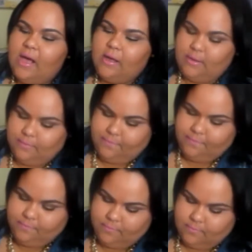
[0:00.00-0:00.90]
um,
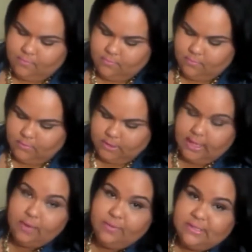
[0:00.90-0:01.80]

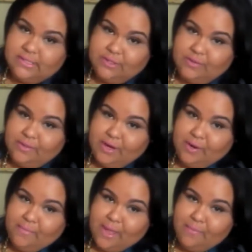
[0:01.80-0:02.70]
can't wait to throw that
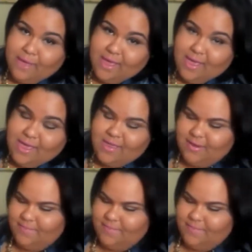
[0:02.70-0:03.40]
on my bed.